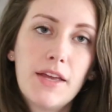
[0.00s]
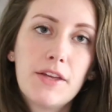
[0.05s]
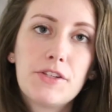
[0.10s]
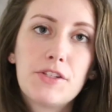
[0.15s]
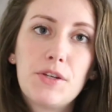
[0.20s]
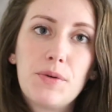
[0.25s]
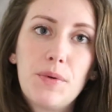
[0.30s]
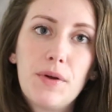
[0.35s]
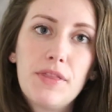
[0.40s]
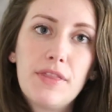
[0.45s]

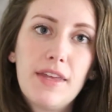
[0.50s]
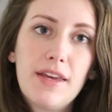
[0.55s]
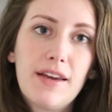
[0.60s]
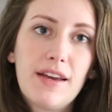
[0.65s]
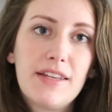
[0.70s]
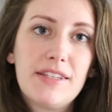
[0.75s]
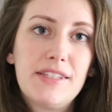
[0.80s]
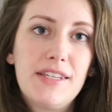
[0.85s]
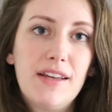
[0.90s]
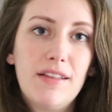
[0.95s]
So one thing
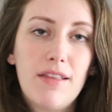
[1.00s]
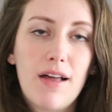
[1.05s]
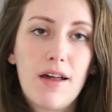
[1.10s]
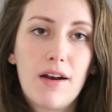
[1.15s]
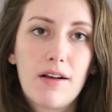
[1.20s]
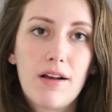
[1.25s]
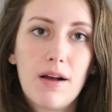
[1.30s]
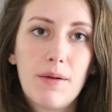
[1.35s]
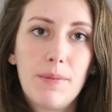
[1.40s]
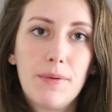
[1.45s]
I see a lot
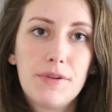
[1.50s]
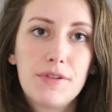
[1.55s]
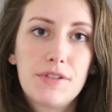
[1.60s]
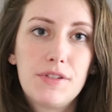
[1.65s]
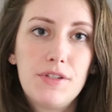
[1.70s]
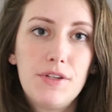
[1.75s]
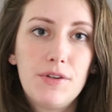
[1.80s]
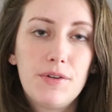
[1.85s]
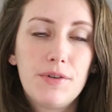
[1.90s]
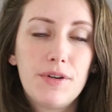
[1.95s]
of couples
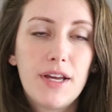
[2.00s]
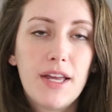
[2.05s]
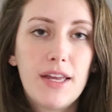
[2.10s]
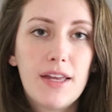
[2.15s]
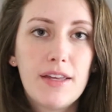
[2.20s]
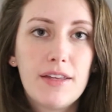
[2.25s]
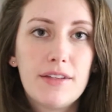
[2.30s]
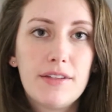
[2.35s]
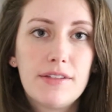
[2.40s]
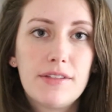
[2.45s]
do
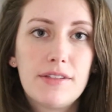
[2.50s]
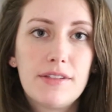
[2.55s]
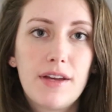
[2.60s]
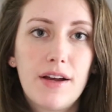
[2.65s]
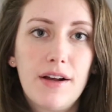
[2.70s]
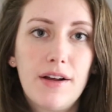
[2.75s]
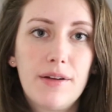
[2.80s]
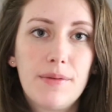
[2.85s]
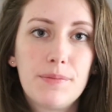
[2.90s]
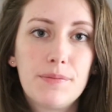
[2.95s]
is
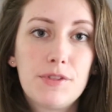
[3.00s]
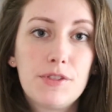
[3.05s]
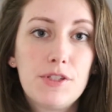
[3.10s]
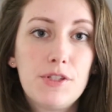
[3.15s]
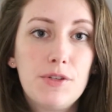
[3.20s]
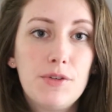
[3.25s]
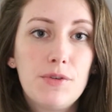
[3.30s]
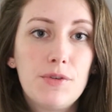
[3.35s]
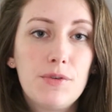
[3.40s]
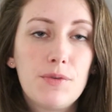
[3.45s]

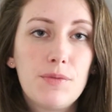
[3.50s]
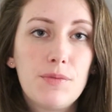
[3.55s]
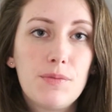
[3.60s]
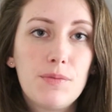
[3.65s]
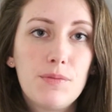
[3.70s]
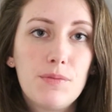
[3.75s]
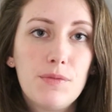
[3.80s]
to